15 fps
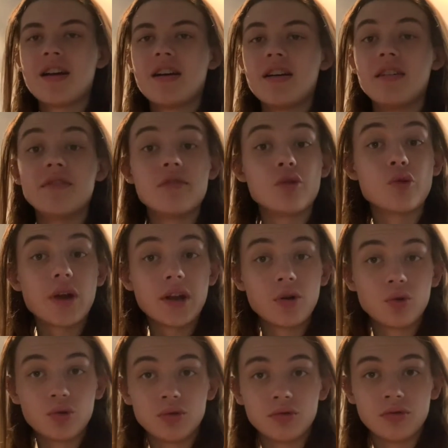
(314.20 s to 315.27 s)
of the Great
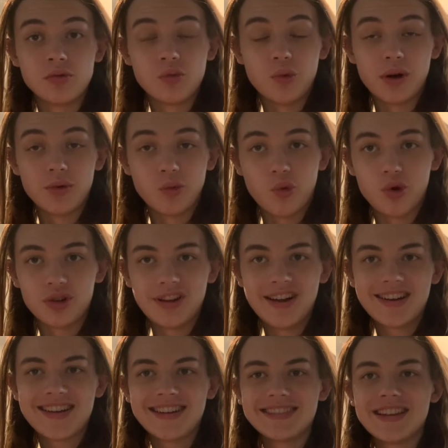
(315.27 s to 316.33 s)
Old One
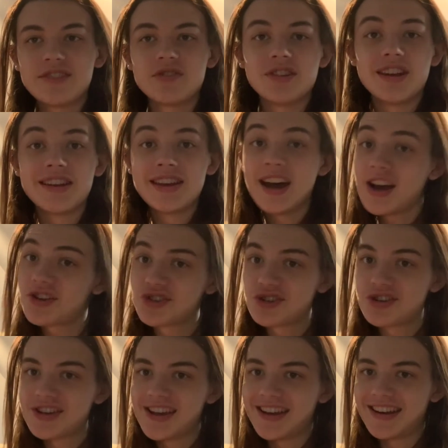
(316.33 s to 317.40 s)
Warlock allows you to touch
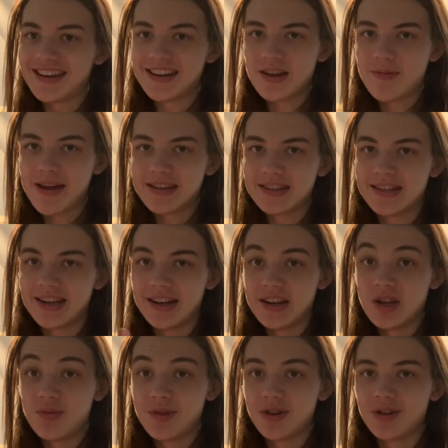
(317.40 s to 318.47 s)
an incapacitated
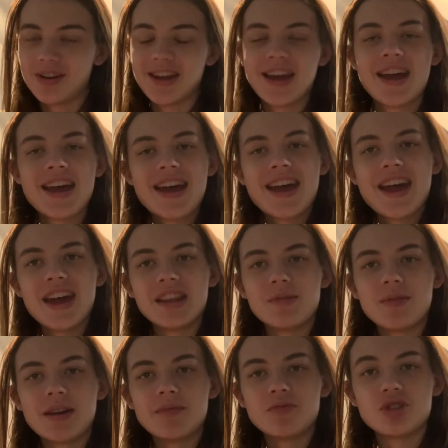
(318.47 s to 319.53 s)
humanoid and
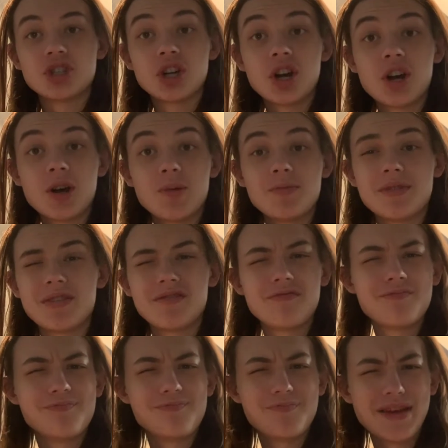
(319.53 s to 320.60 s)
become charmed
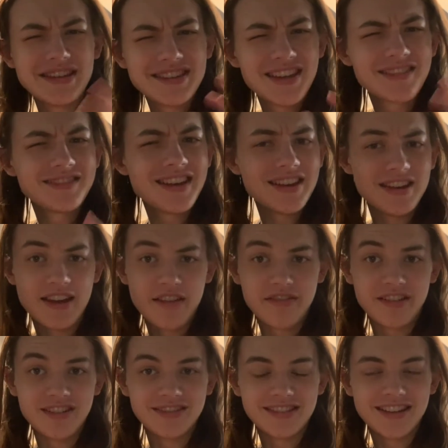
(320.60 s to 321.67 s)
basically
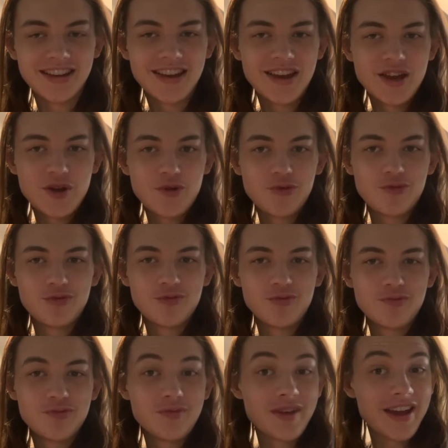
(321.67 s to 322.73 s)
indefinitely.
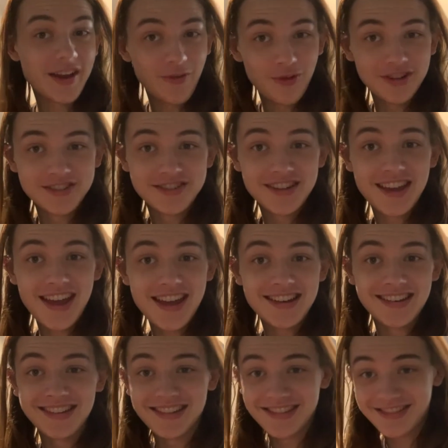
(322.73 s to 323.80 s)
And once
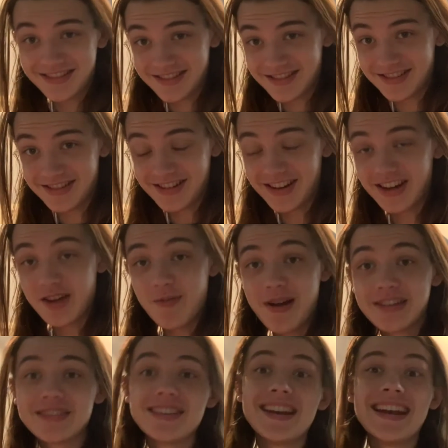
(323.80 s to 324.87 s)
again,
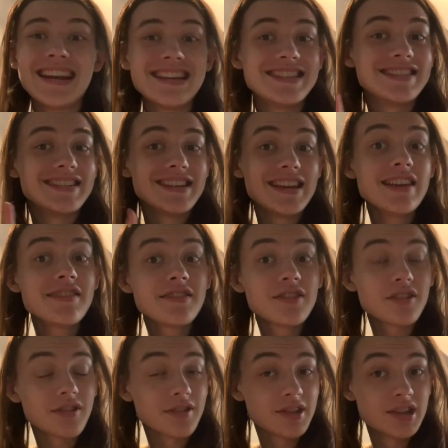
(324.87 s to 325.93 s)
incapacitated is an
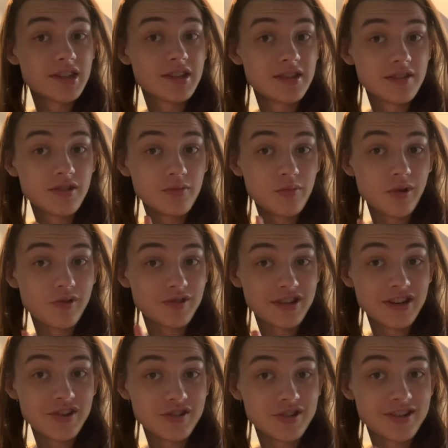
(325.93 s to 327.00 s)
easier to impose
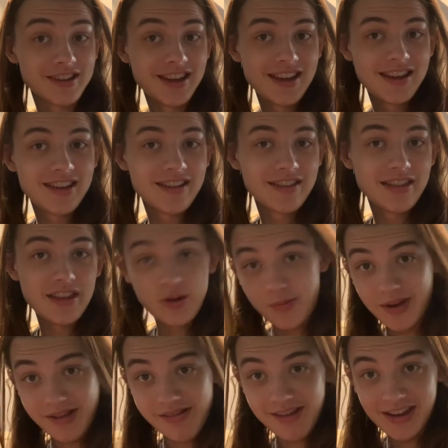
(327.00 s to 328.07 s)
condition than you
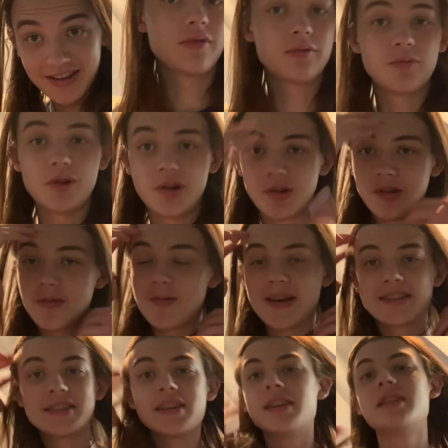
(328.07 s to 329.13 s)
might think. While
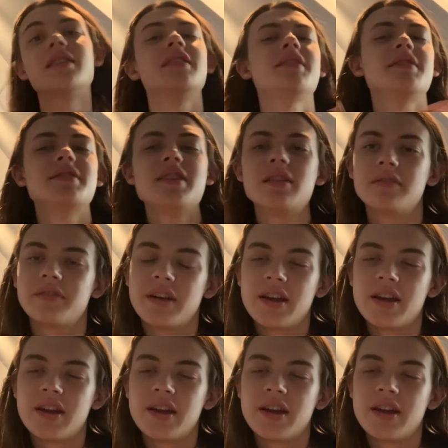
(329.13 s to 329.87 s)
incapacitated on itself